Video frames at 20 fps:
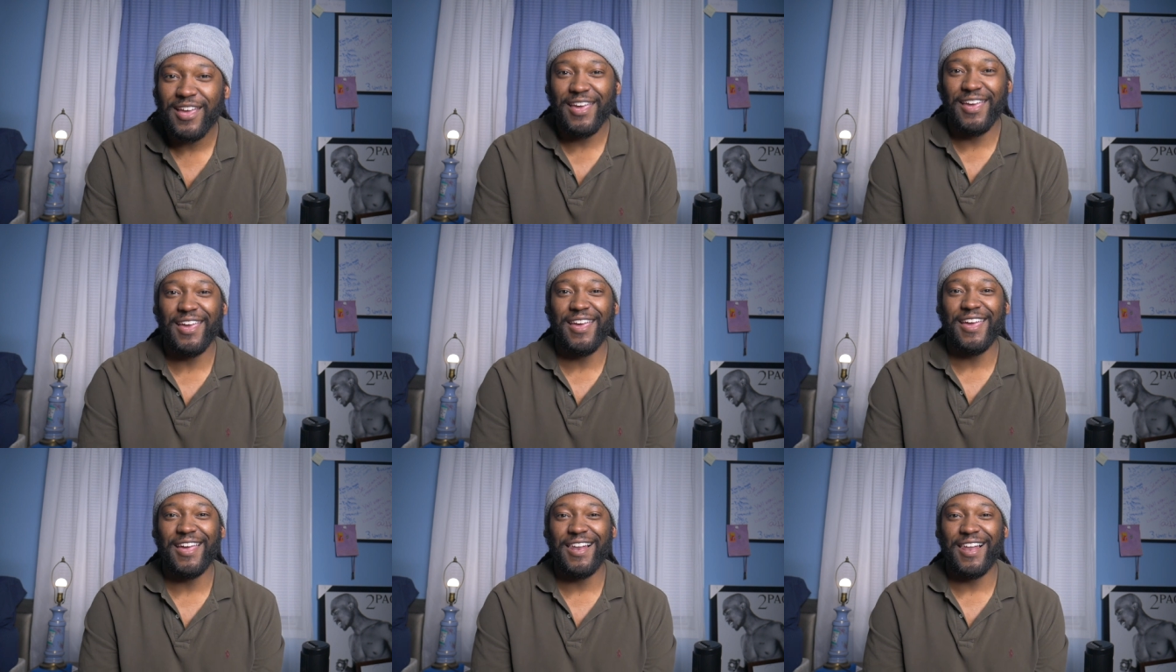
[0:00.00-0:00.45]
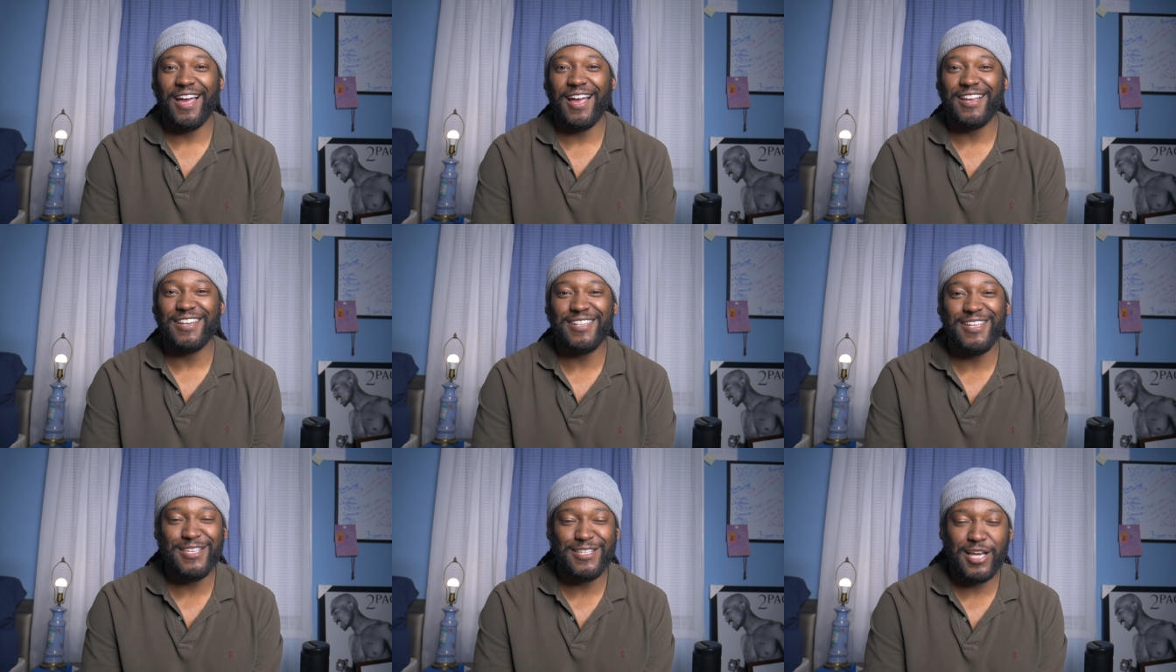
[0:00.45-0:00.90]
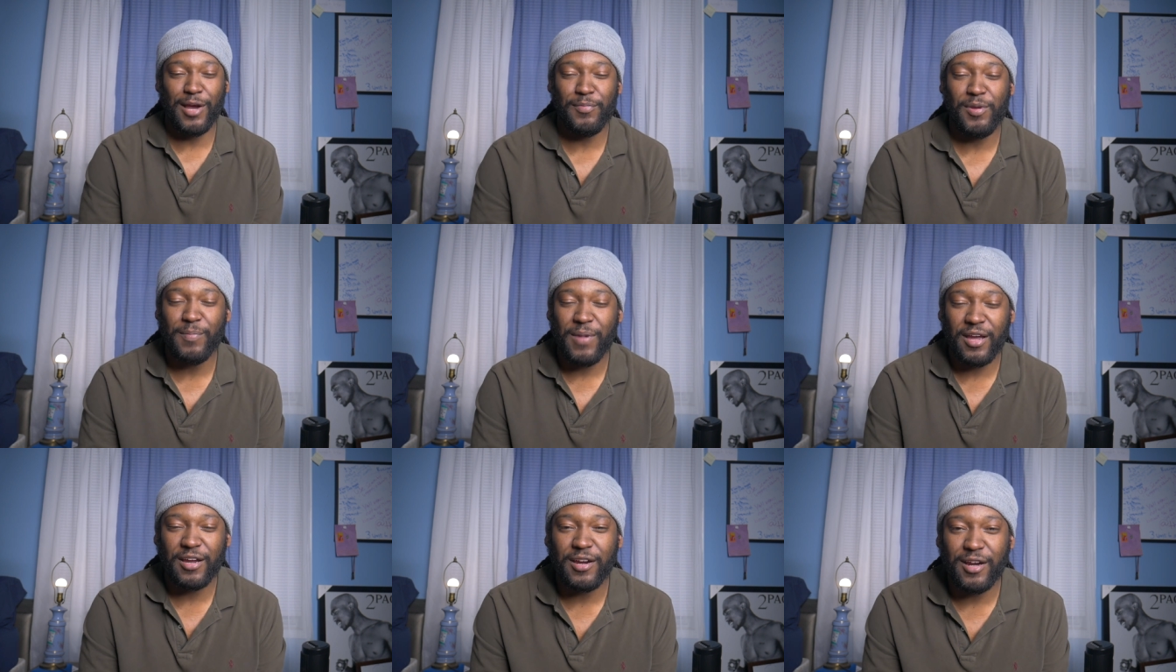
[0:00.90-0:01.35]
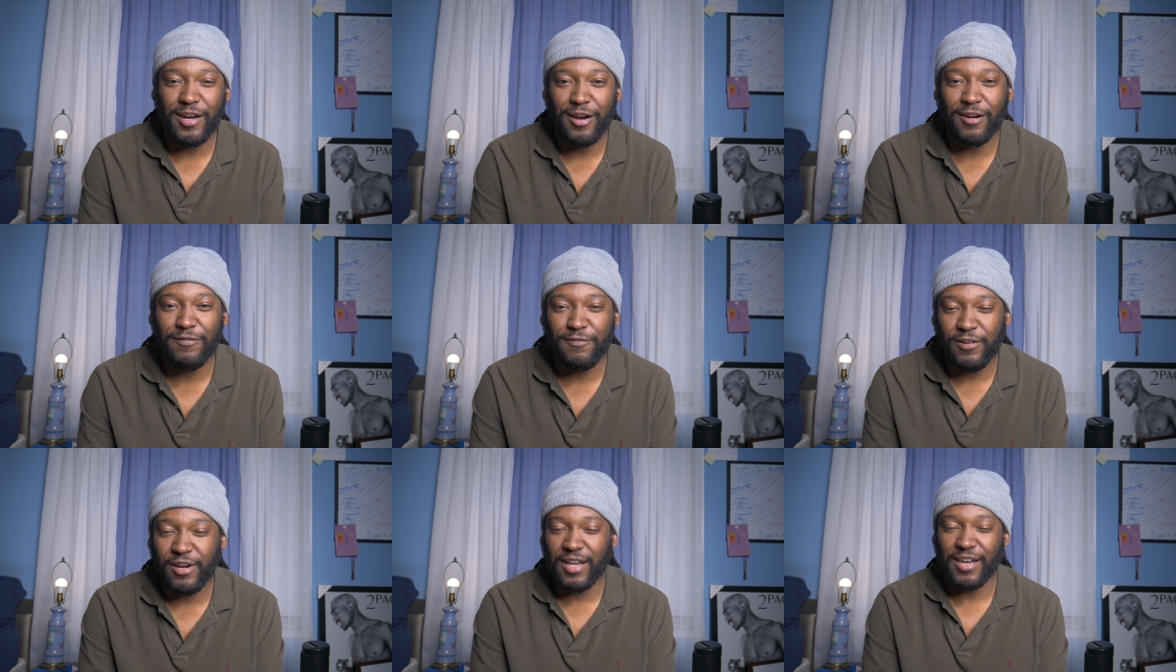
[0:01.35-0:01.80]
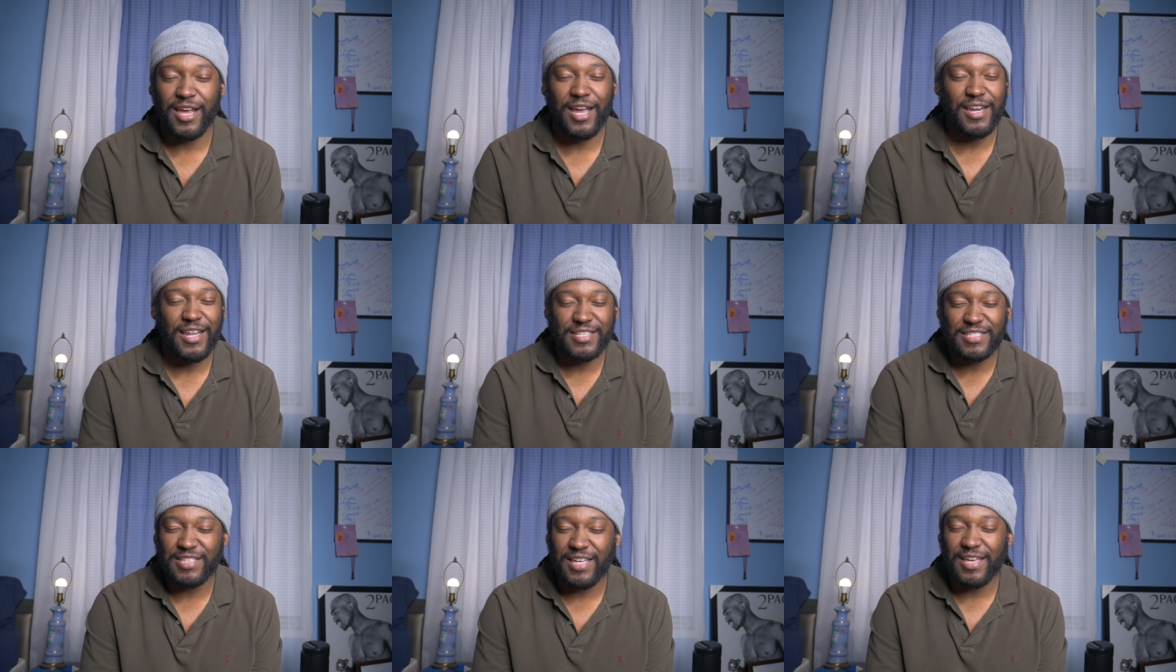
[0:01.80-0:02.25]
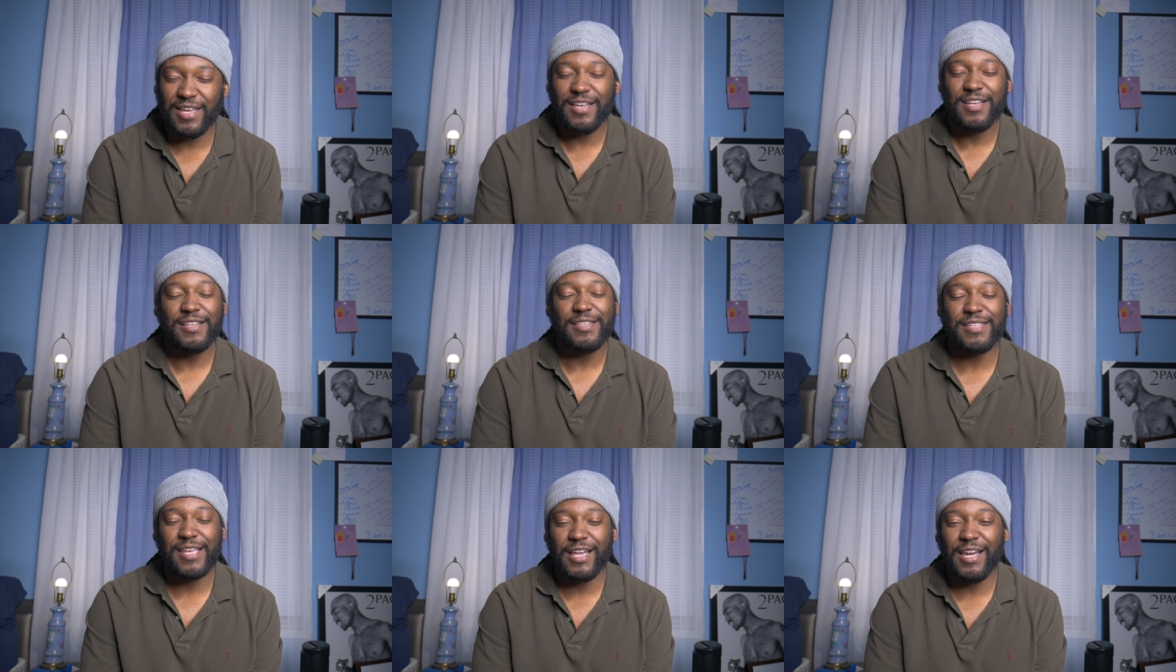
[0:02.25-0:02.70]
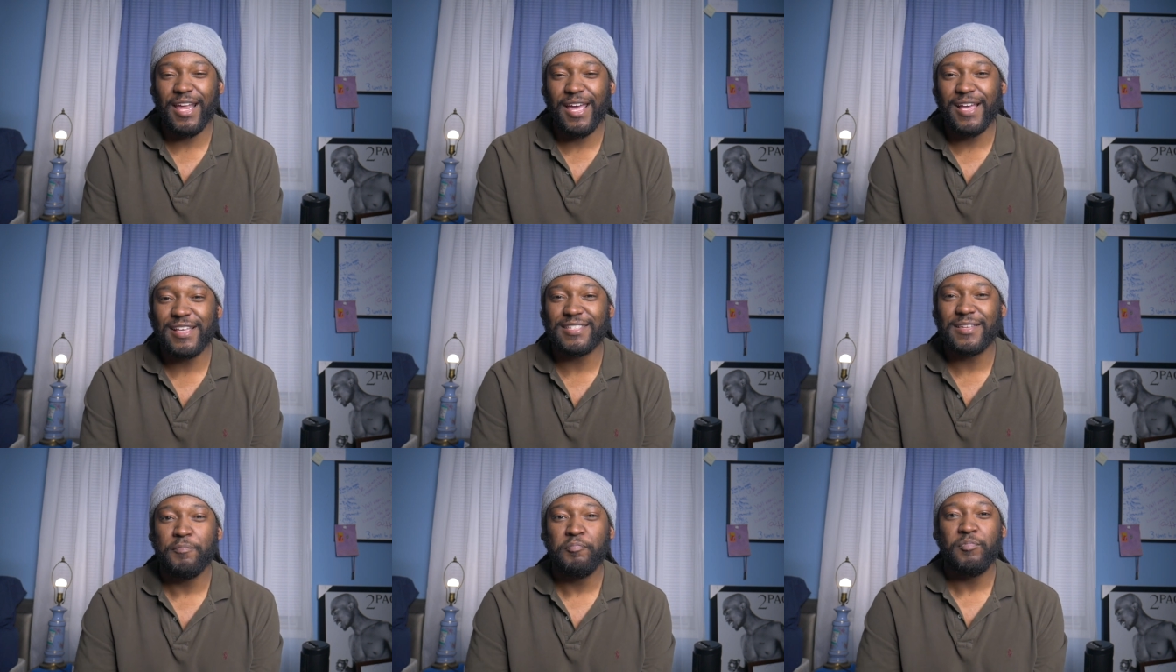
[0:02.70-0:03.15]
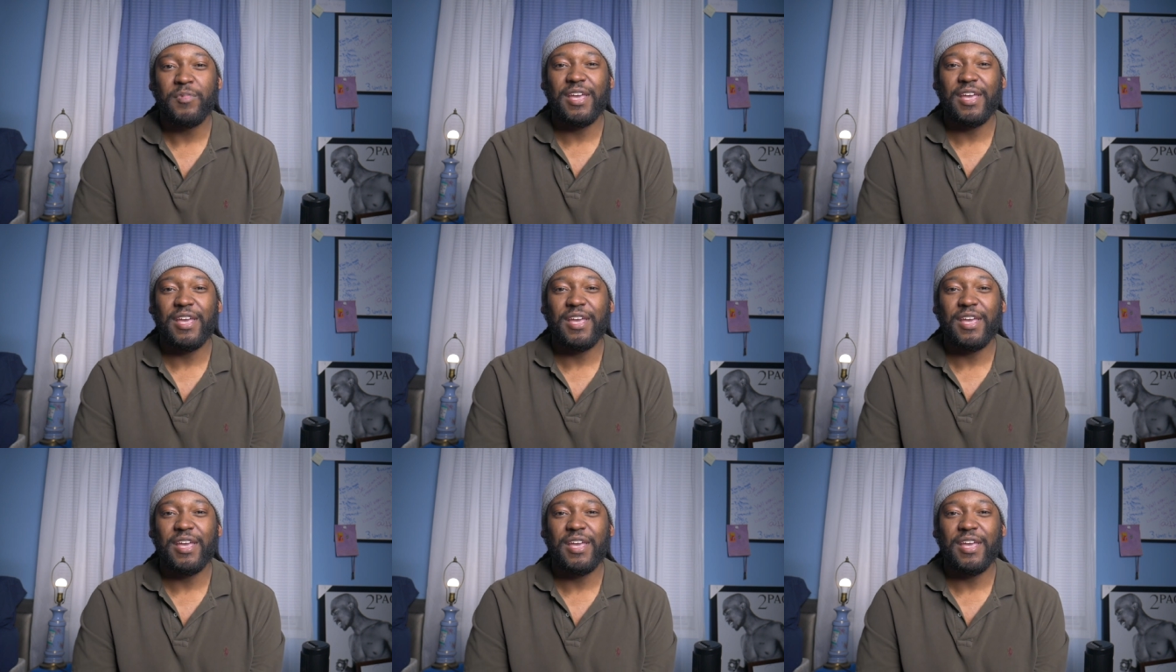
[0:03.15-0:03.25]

and like, she's gonna be my girlfriend. Like, that's it, say less.